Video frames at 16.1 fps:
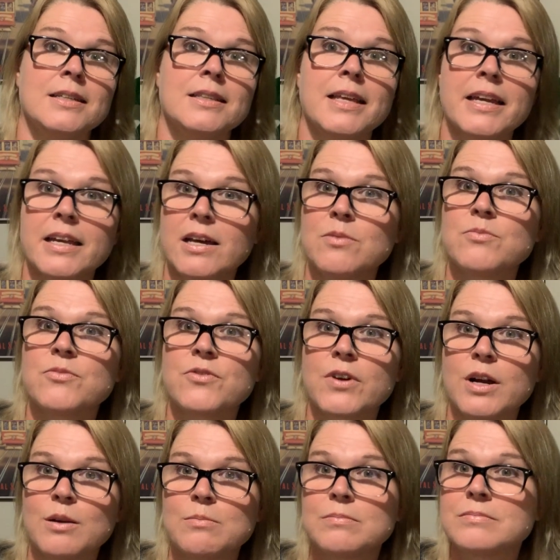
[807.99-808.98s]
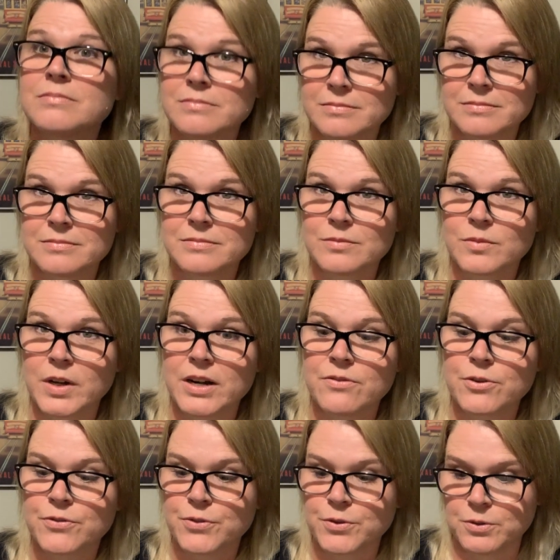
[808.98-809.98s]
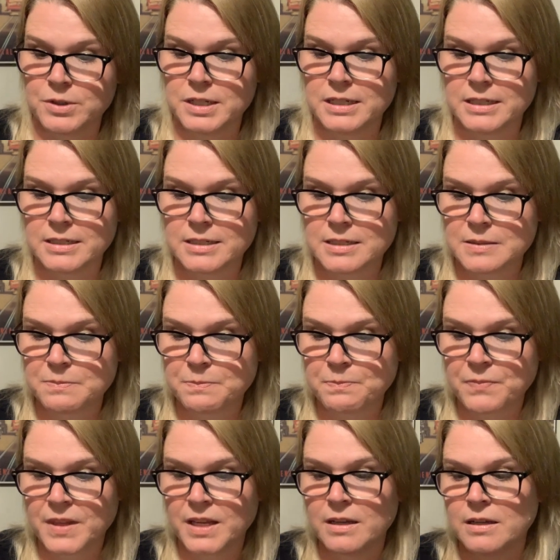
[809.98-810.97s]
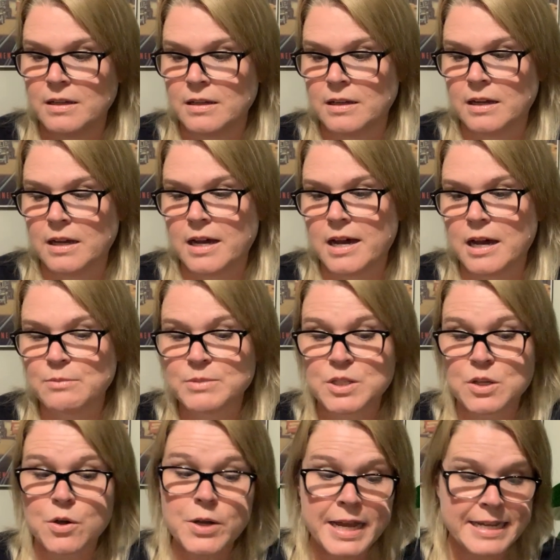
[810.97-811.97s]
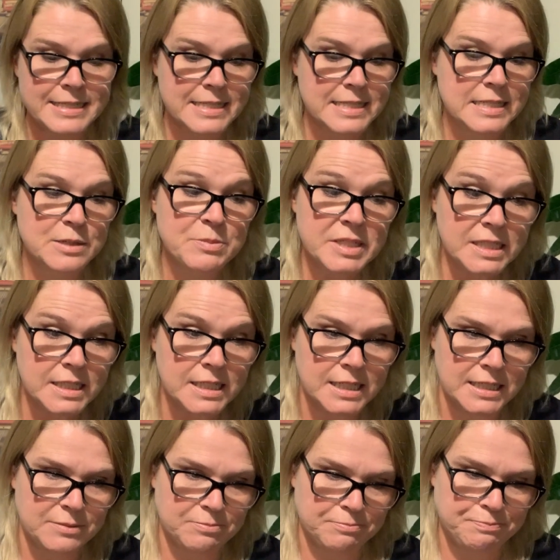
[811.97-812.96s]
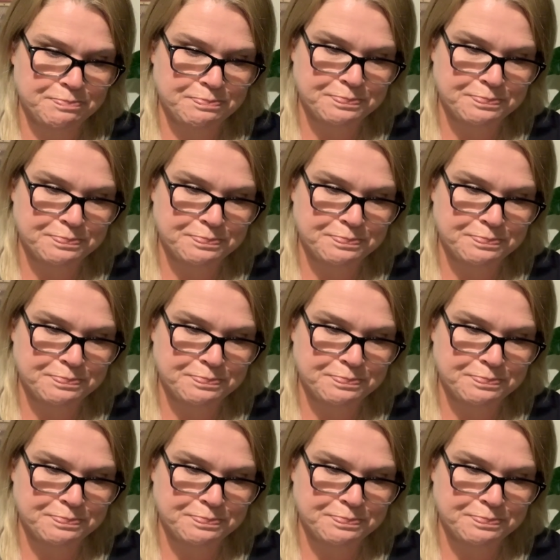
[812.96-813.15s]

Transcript: that come from whatever food it is. Um, so, okay, stability.